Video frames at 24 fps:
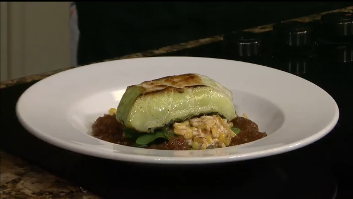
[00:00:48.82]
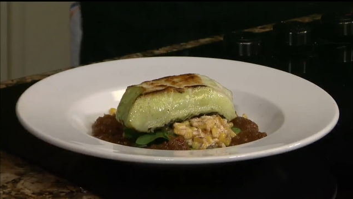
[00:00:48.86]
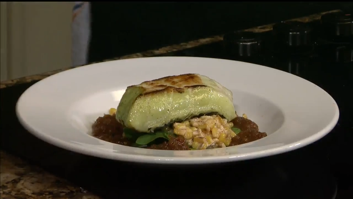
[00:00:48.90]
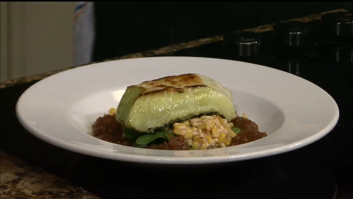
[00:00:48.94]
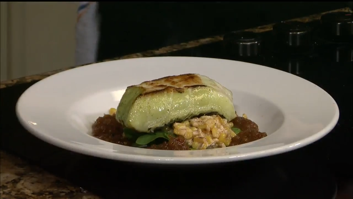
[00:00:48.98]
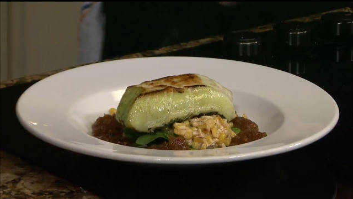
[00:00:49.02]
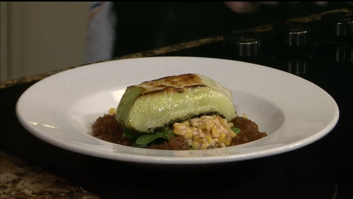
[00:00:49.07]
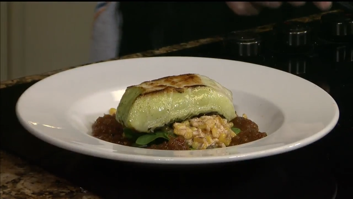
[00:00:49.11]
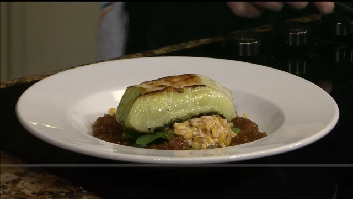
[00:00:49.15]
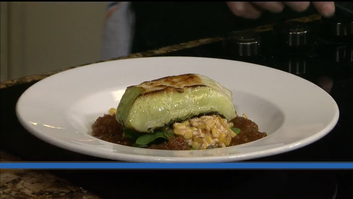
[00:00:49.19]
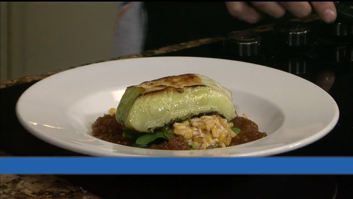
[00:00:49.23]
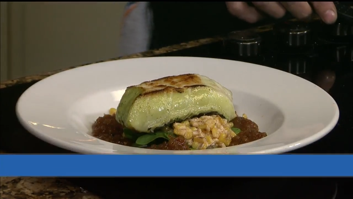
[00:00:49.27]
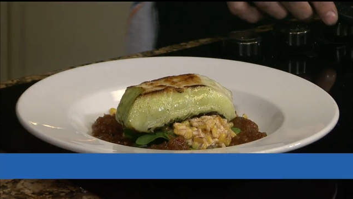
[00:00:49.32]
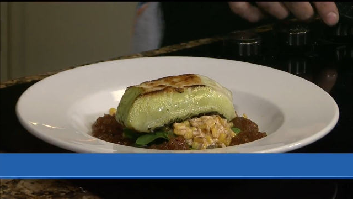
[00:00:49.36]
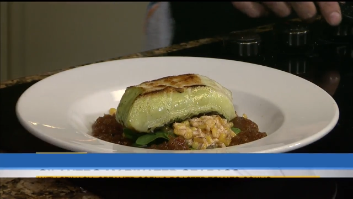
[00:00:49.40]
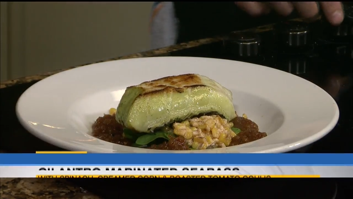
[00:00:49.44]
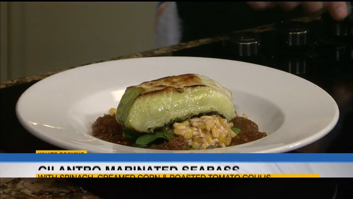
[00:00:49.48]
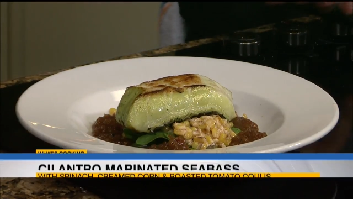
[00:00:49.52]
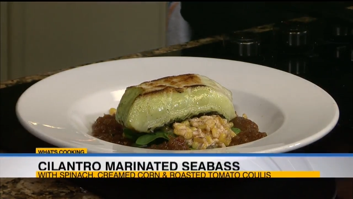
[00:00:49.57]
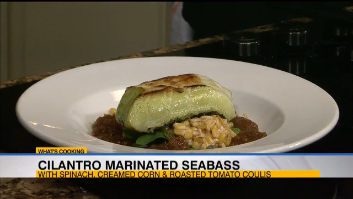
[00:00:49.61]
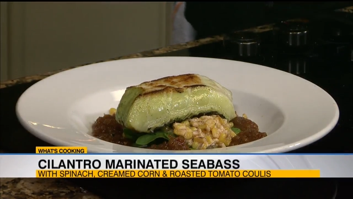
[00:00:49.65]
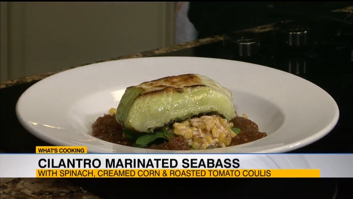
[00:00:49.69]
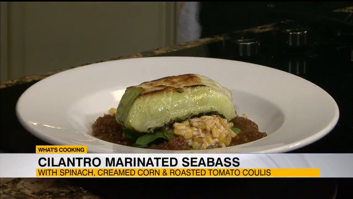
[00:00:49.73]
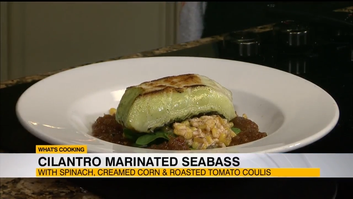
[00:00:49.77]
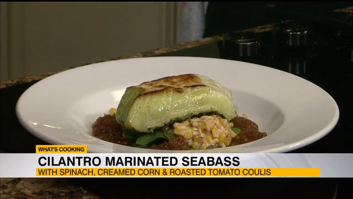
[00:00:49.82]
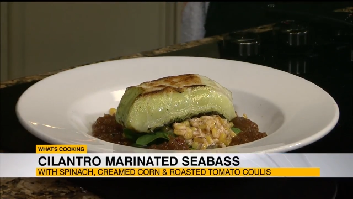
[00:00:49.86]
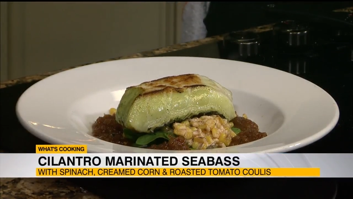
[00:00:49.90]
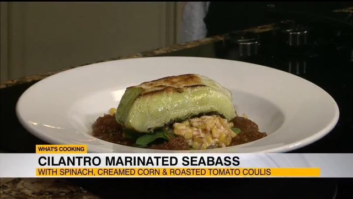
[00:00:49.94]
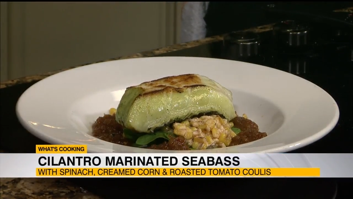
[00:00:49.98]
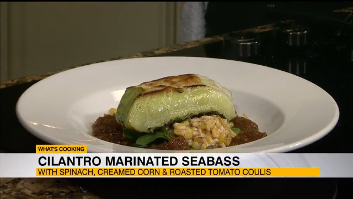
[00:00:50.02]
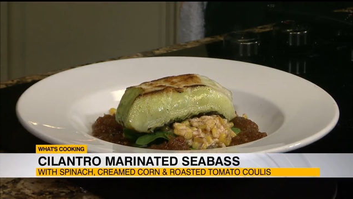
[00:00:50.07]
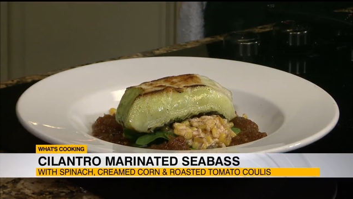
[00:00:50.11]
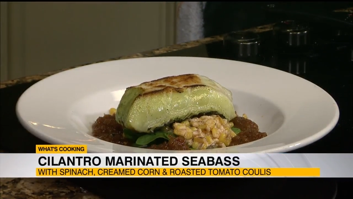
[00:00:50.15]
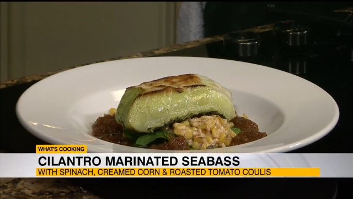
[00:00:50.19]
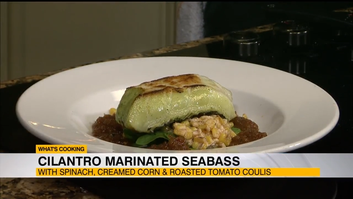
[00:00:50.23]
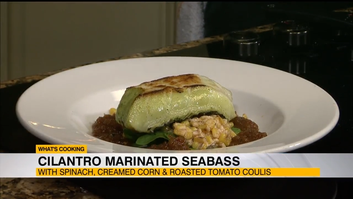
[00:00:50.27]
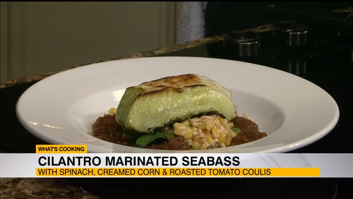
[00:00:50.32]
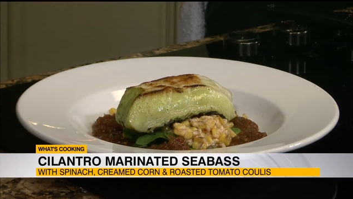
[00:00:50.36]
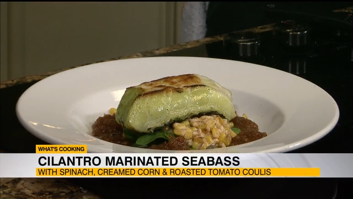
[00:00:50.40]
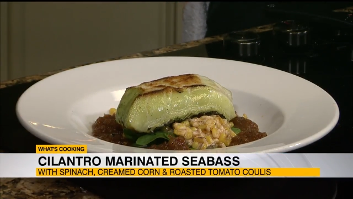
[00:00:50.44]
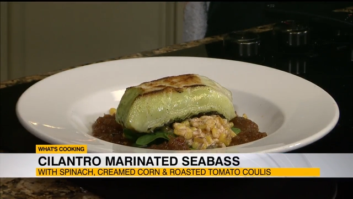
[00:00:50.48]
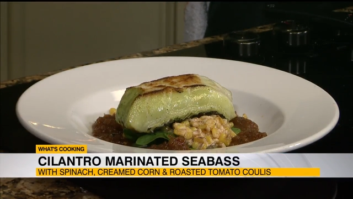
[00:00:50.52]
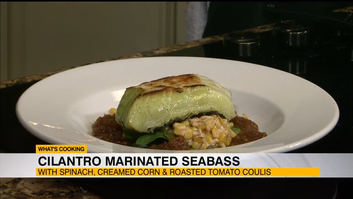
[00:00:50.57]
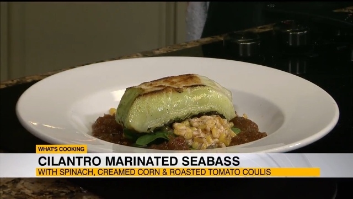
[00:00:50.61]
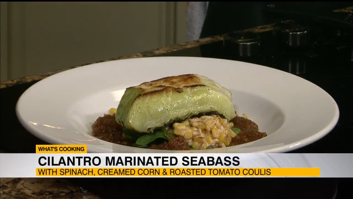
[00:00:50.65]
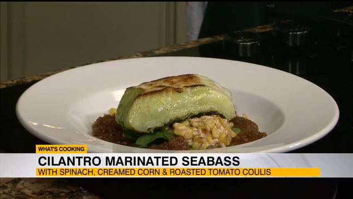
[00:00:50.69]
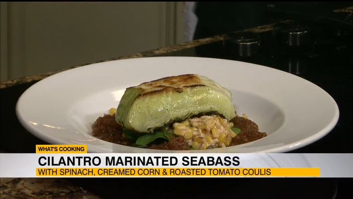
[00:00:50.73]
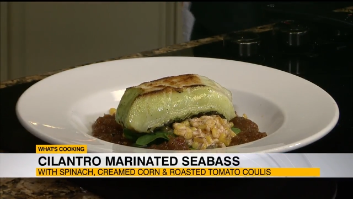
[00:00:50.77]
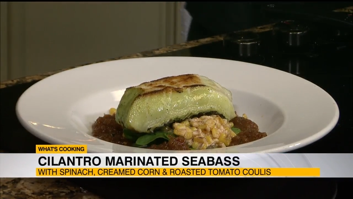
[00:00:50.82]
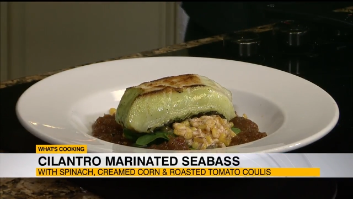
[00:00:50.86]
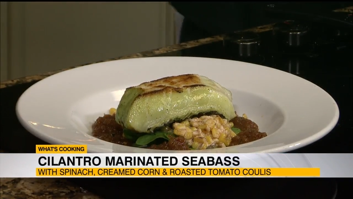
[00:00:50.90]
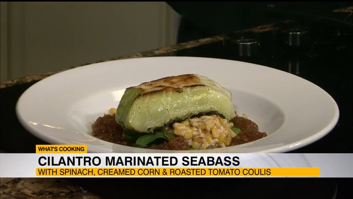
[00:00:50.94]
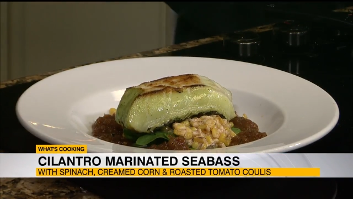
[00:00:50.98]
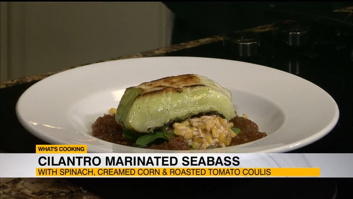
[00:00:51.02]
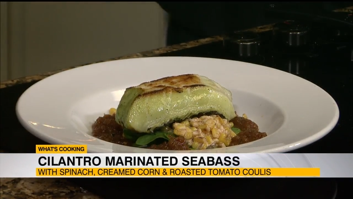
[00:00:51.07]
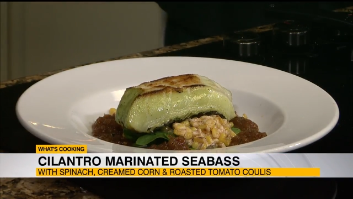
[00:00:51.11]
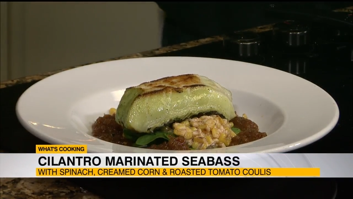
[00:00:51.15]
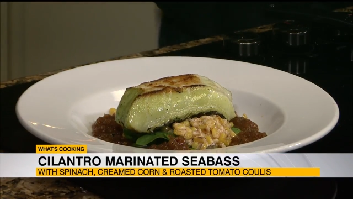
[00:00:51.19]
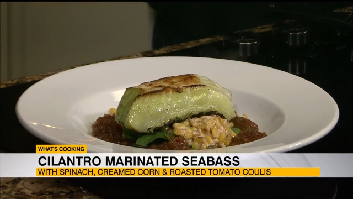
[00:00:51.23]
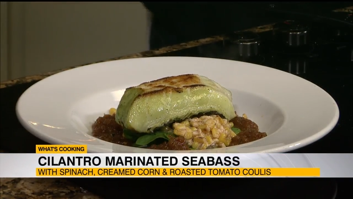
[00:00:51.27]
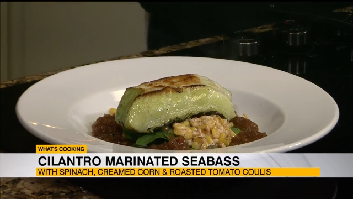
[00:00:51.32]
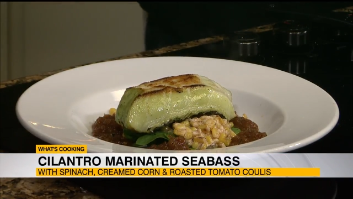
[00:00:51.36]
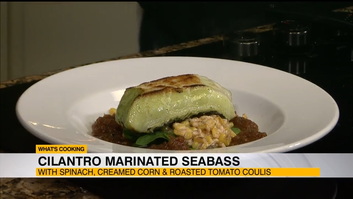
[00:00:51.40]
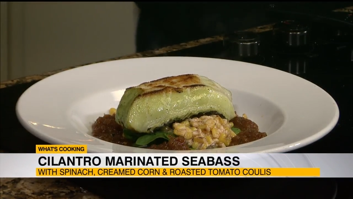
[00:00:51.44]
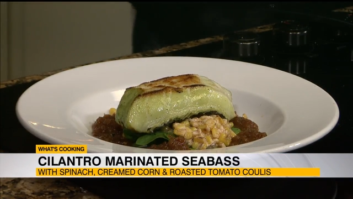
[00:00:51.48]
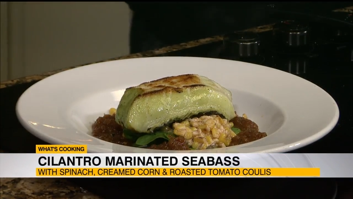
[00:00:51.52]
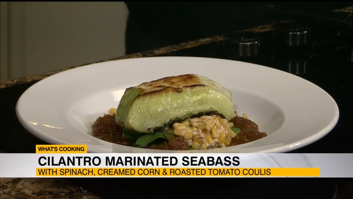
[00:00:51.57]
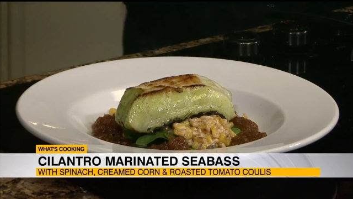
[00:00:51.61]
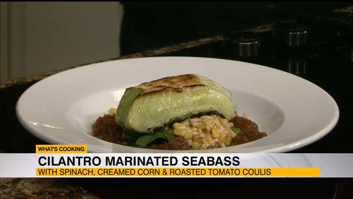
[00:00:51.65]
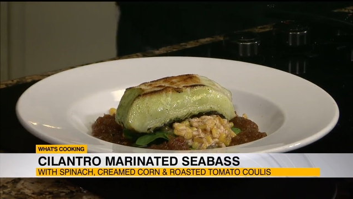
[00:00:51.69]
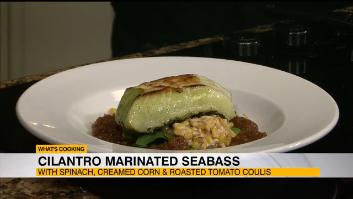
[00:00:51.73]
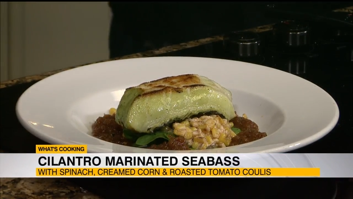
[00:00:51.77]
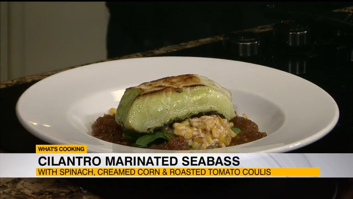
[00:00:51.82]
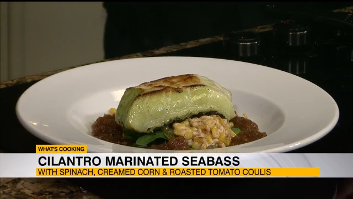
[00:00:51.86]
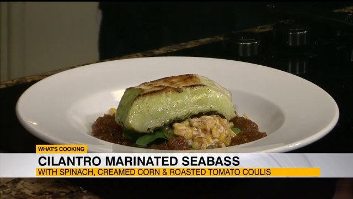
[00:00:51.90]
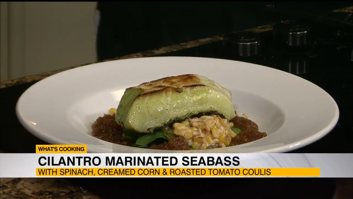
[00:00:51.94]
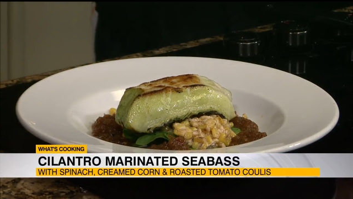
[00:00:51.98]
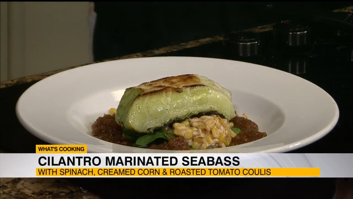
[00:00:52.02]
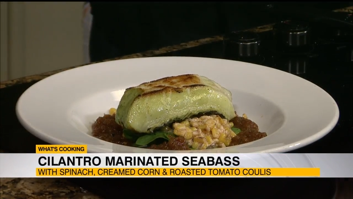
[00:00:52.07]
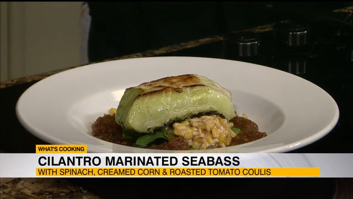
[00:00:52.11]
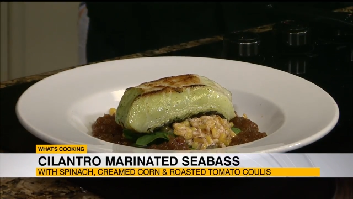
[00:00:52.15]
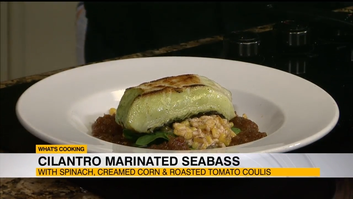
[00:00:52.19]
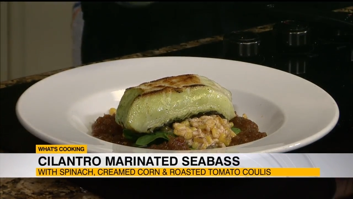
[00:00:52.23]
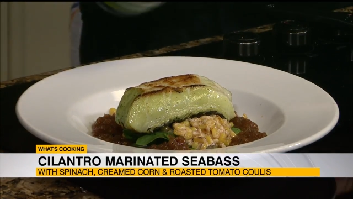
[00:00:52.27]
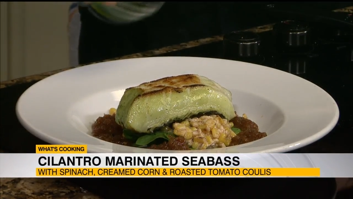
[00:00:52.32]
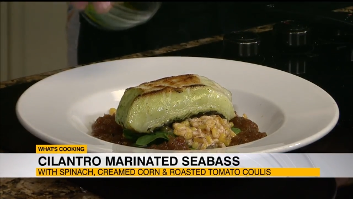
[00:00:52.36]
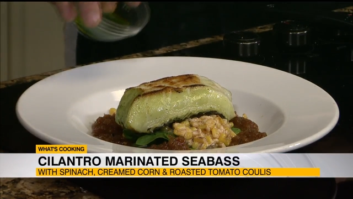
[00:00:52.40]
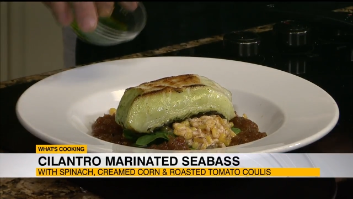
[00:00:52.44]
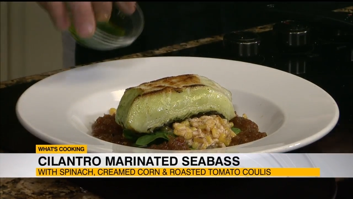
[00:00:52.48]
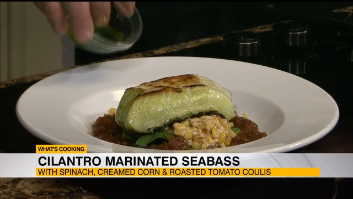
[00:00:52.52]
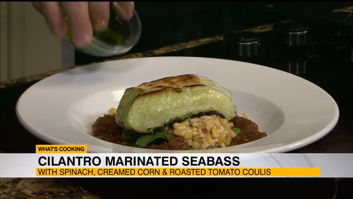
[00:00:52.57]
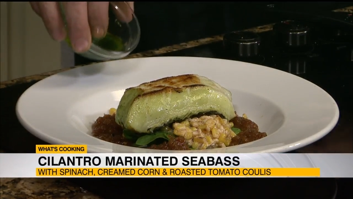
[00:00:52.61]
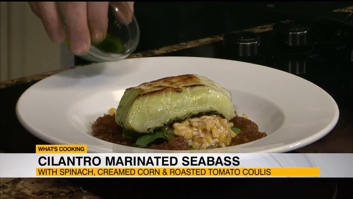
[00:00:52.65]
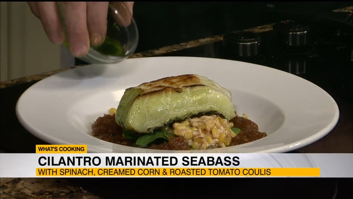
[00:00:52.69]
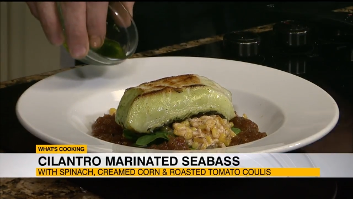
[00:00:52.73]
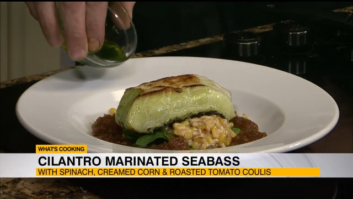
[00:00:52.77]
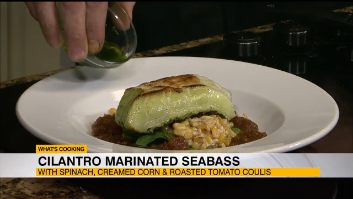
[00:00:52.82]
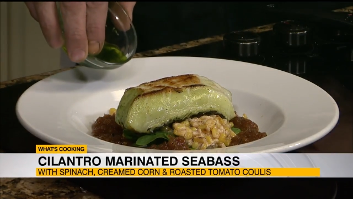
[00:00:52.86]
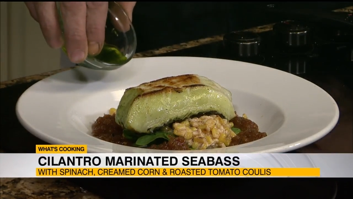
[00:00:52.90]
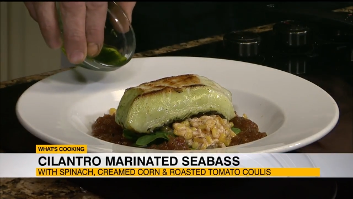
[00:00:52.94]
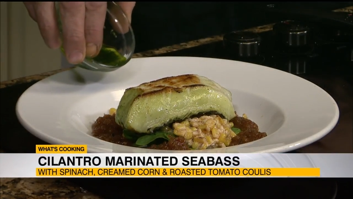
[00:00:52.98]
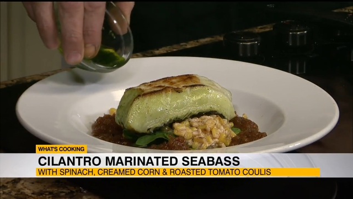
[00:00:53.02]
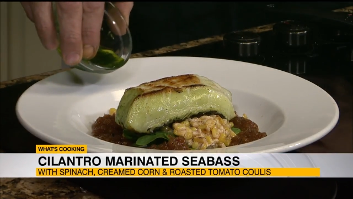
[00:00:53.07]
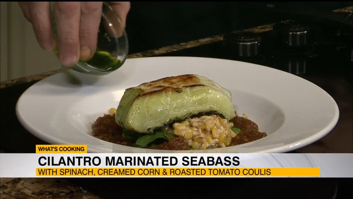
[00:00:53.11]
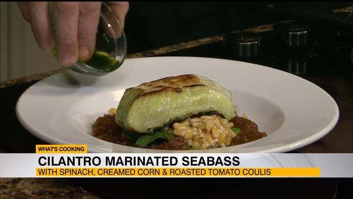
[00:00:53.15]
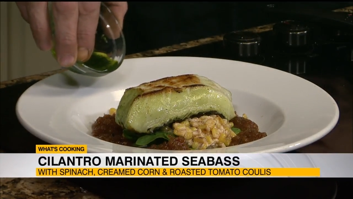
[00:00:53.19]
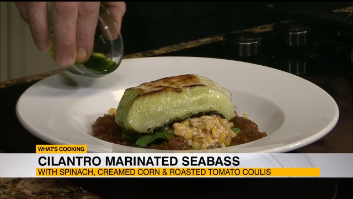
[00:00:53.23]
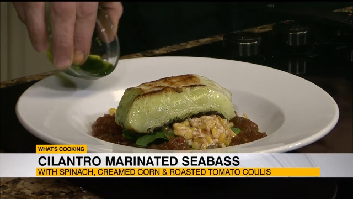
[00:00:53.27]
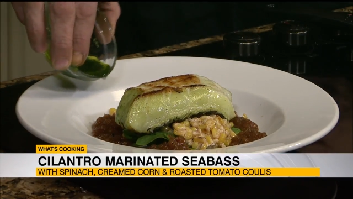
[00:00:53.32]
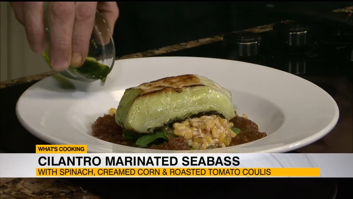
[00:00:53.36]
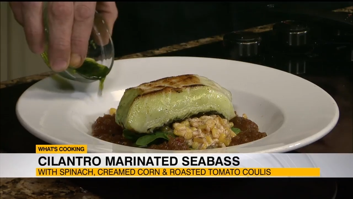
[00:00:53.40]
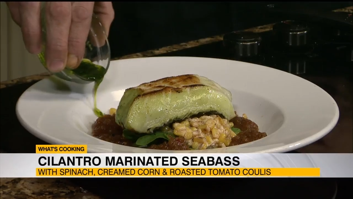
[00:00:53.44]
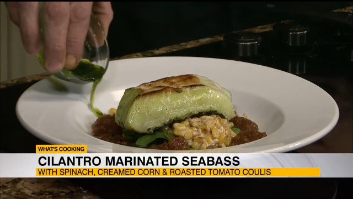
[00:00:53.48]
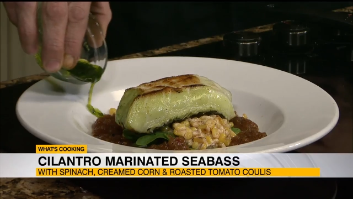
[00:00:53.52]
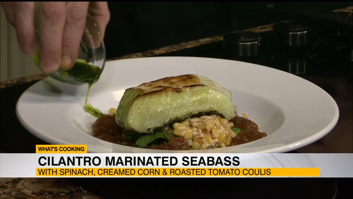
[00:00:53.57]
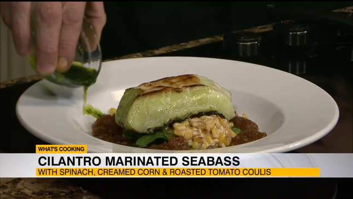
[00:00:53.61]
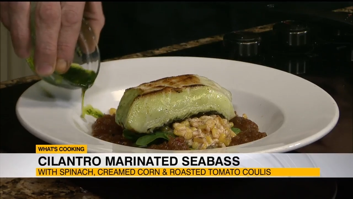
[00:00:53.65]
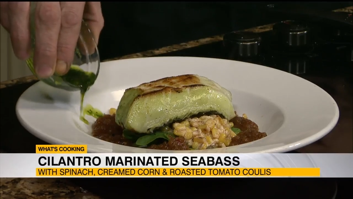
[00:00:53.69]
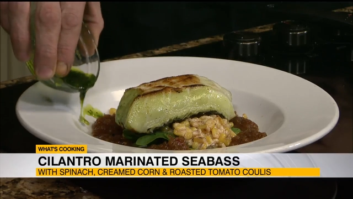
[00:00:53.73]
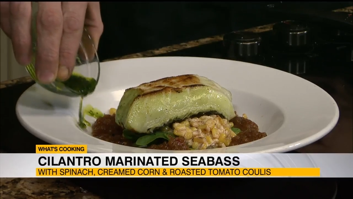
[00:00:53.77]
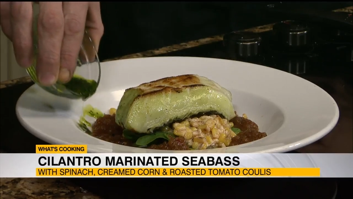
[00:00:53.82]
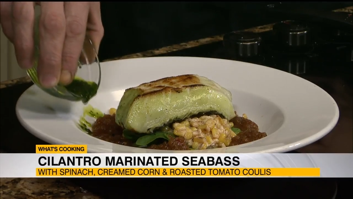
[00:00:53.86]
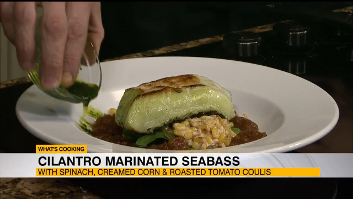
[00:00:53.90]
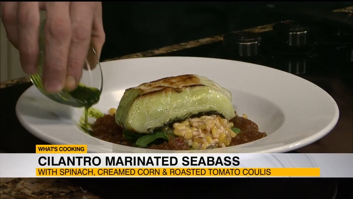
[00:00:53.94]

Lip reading: Nobody's mouth can be seen.